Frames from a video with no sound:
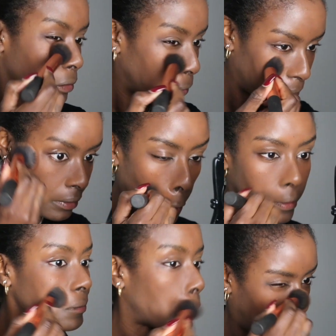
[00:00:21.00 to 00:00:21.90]
powder
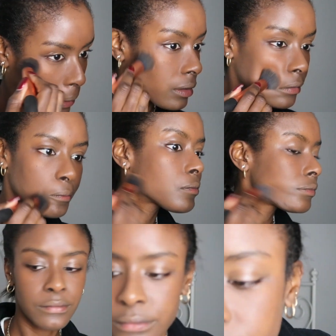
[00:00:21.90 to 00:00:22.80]
just to set it
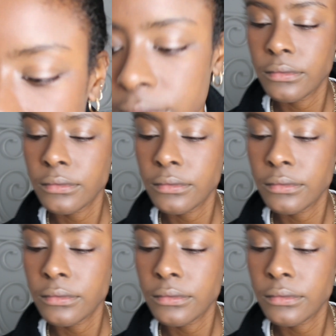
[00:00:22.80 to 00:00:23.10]
because that is